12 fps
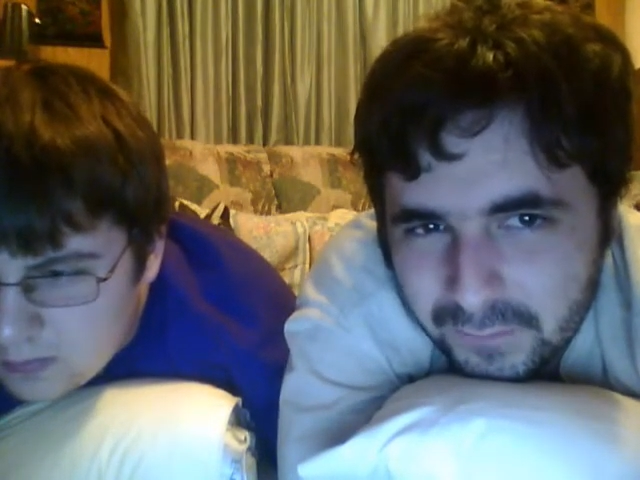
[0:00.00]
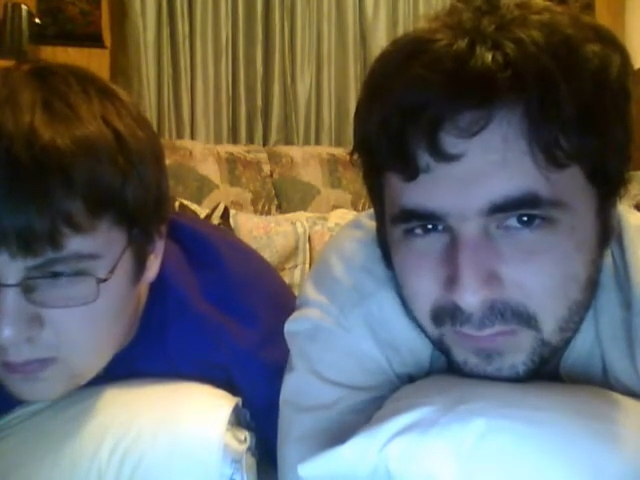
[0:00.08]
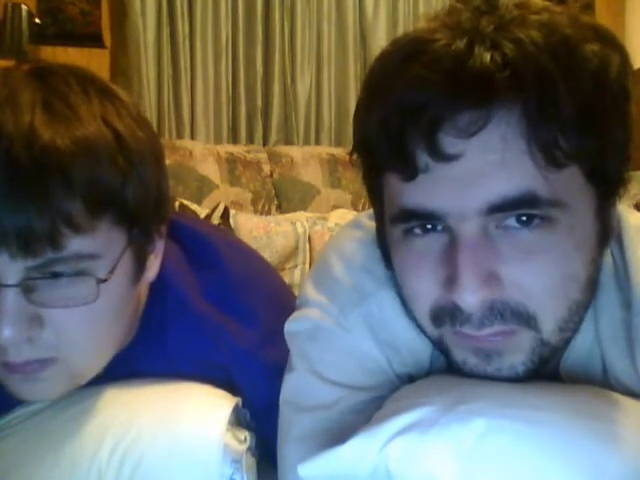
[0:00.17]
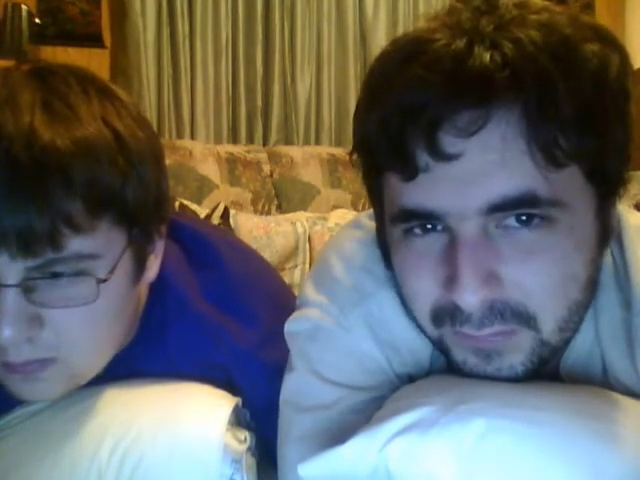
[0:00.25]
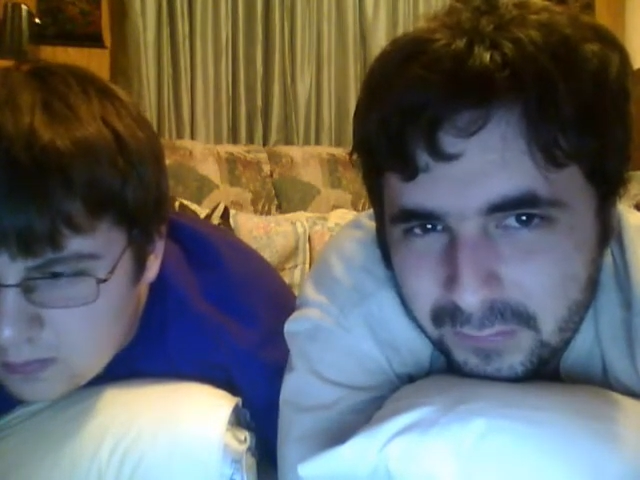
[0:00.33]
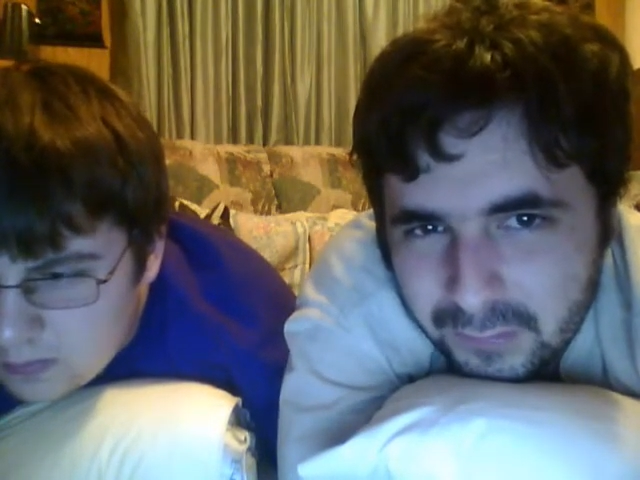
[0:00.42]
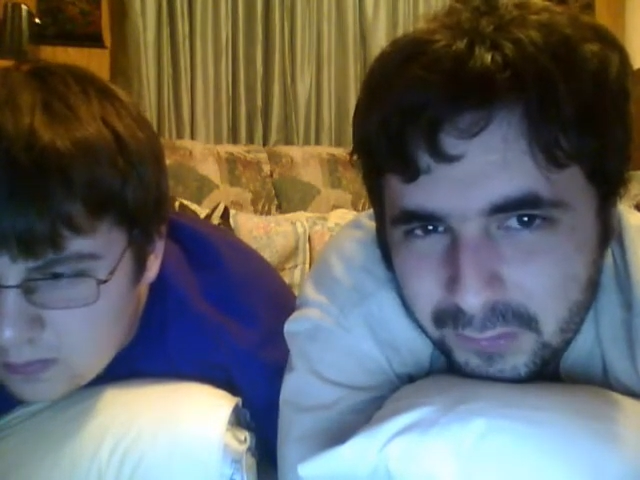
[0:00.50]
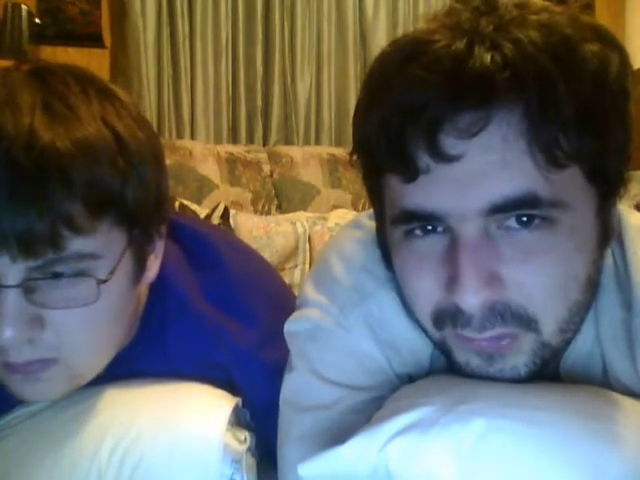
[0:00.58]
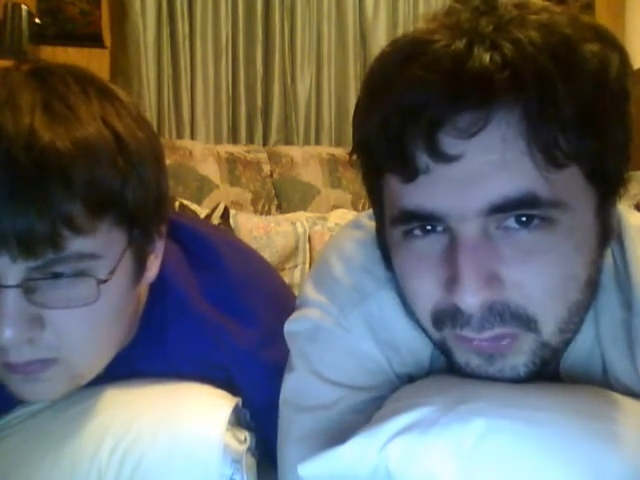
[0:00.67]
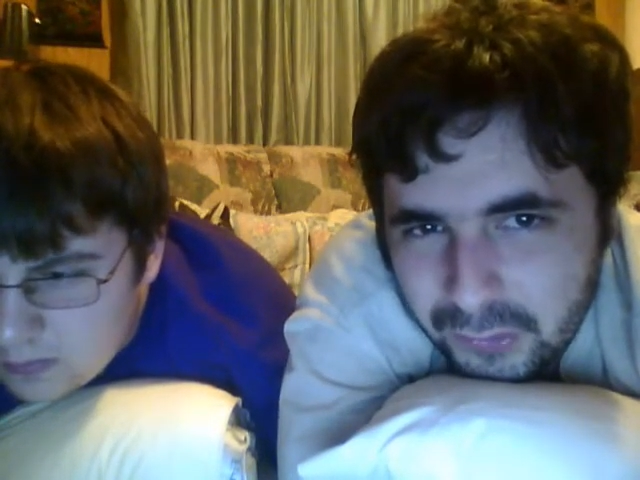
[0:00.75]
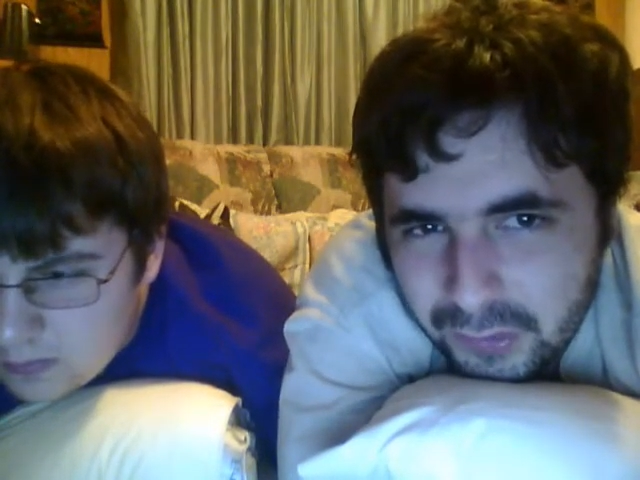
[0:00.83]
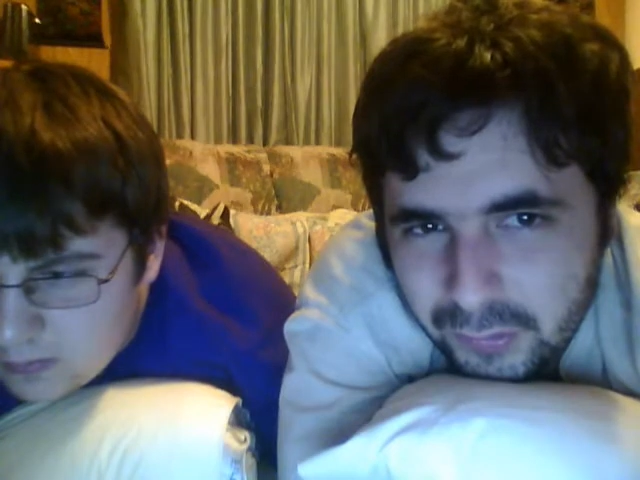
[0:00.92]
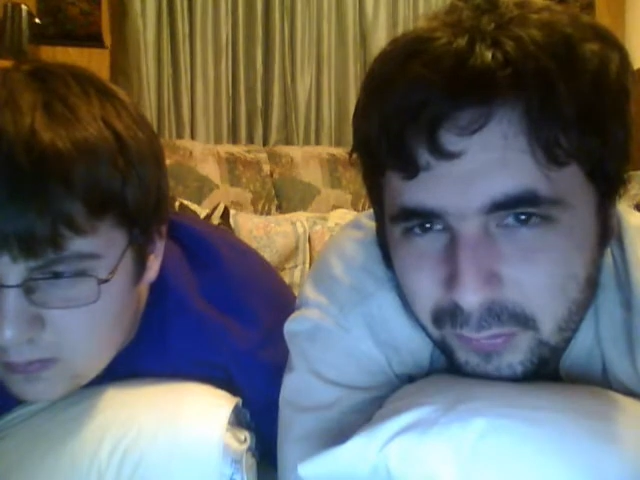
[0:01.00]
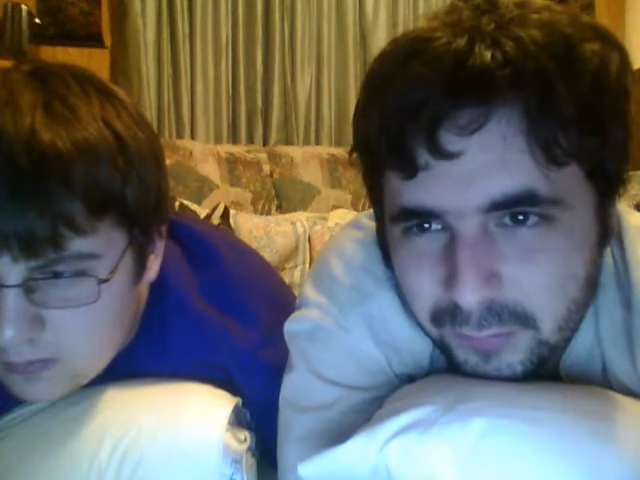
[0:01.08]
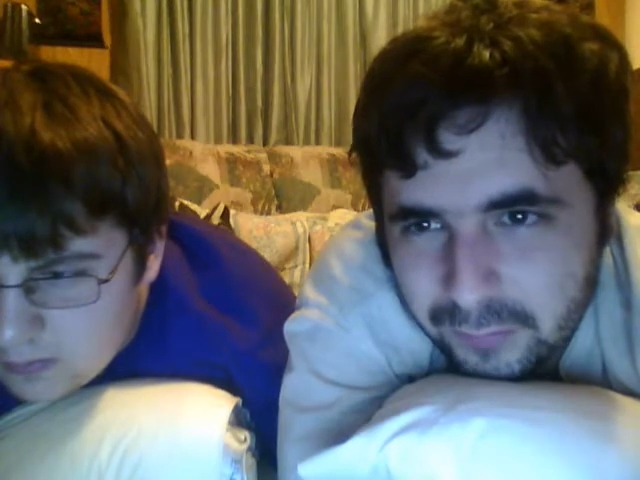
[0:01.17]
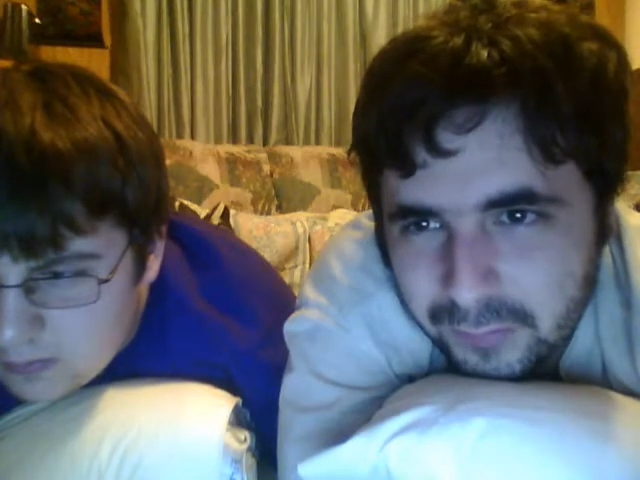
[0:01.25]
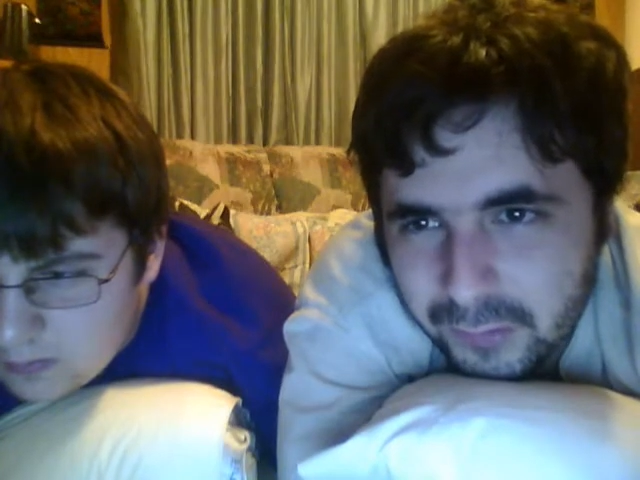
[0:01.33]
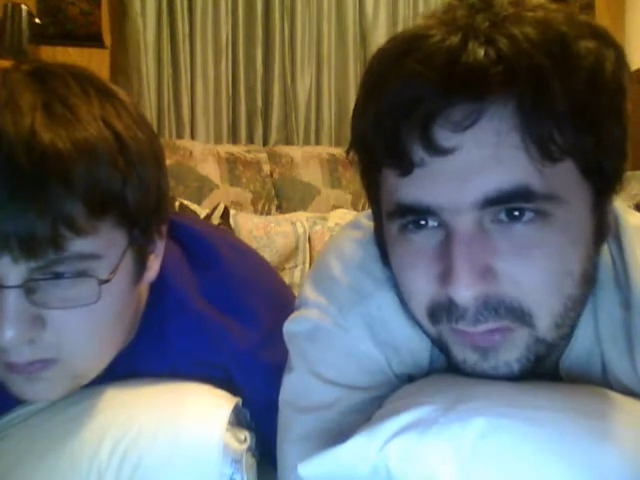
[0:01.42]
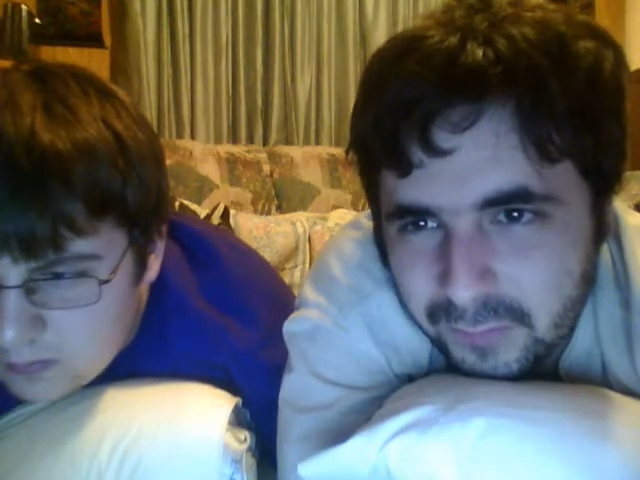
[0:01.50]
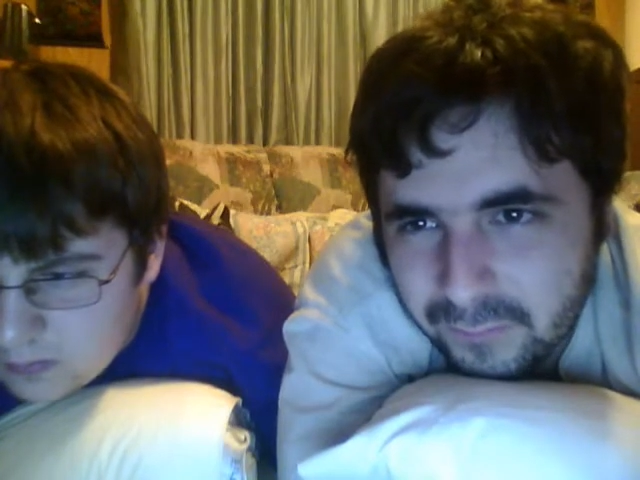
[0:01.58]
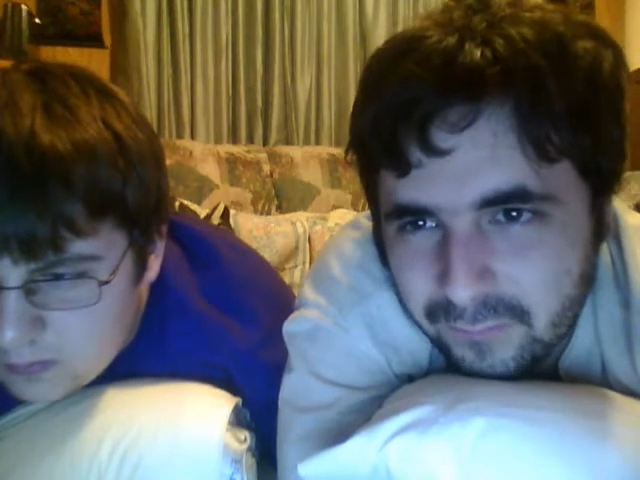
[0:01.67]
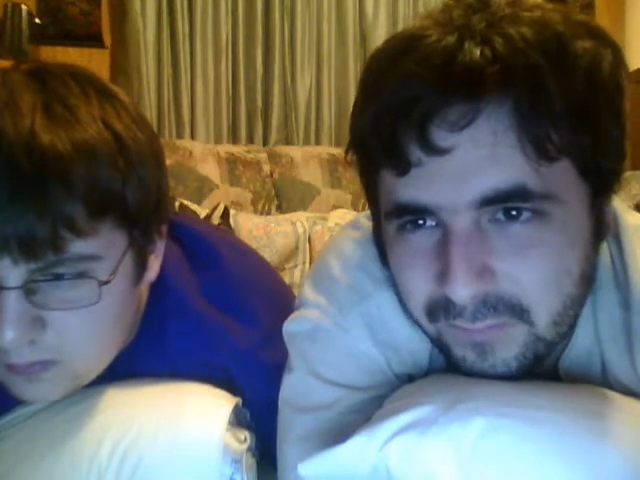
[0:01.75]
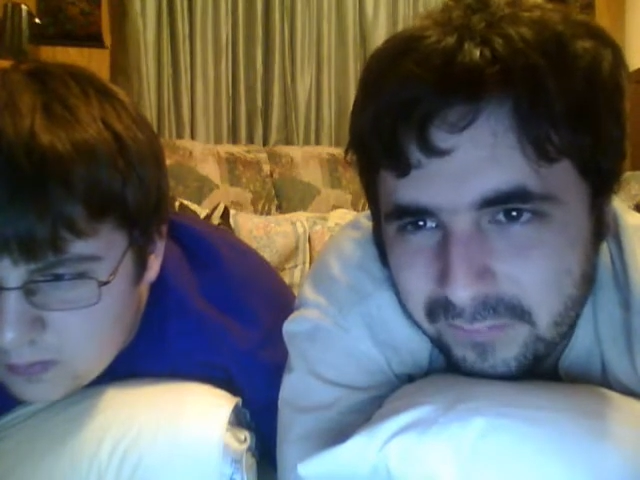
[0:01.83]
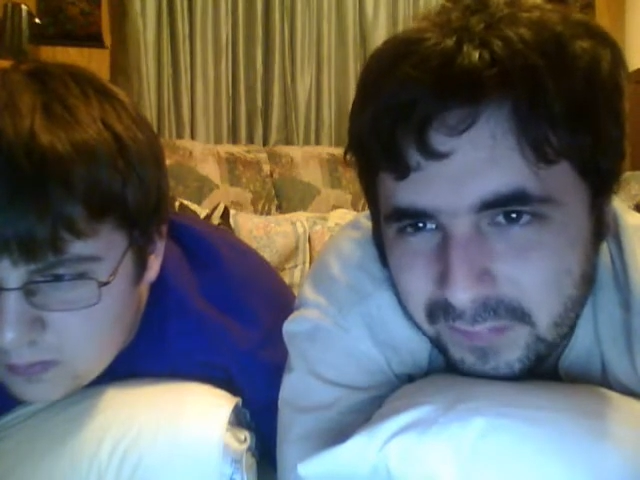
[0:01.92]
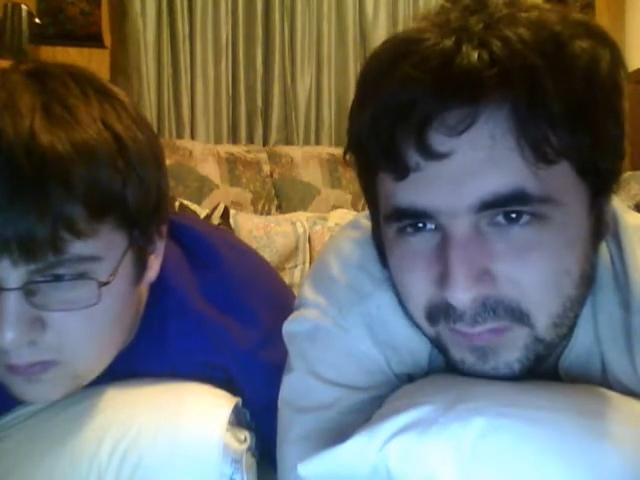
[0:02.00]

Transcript: The unicorn's cheeks were flushed with warmth,